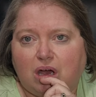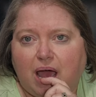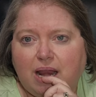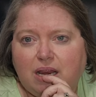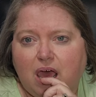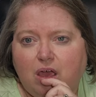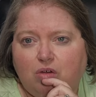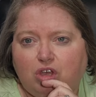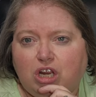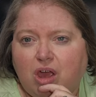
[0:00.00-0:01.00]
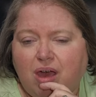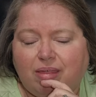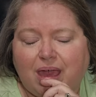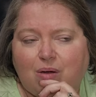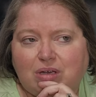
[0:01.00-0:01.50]
I know, you know how
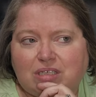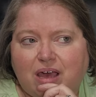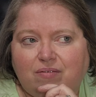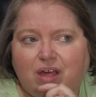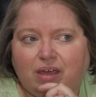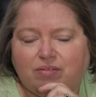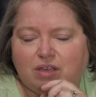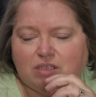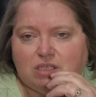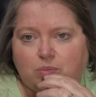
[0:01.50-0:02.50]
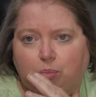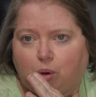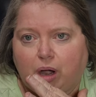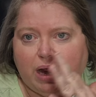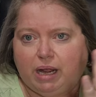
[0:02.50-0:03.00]
they always have like the
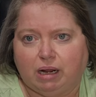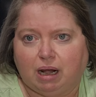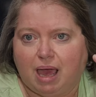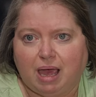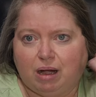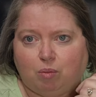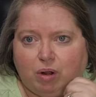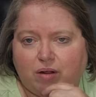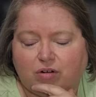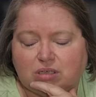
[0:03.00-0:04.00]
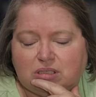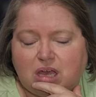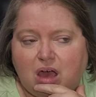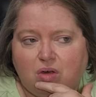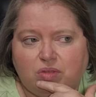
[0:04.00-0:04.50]
spring line or whatever it's
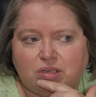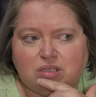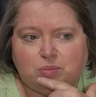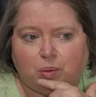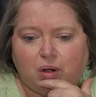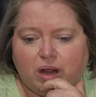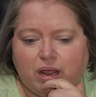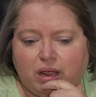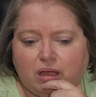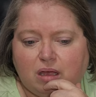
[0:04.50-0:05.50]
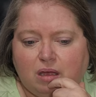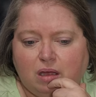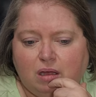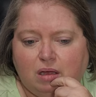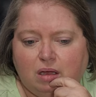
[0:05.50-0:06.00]
called, the spring
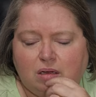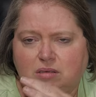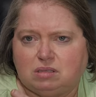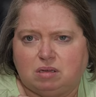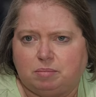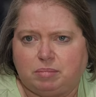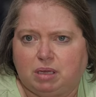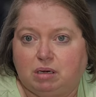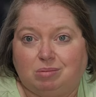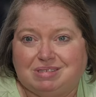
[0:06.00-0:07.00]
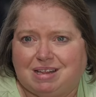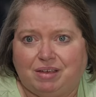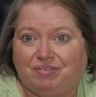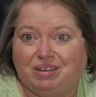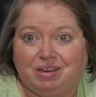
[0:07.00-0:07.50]
something was
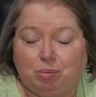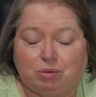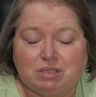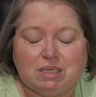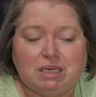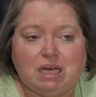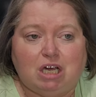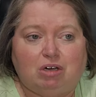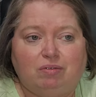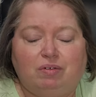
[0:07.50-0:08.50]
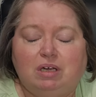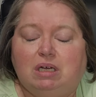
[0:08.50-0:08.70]
like 50% off.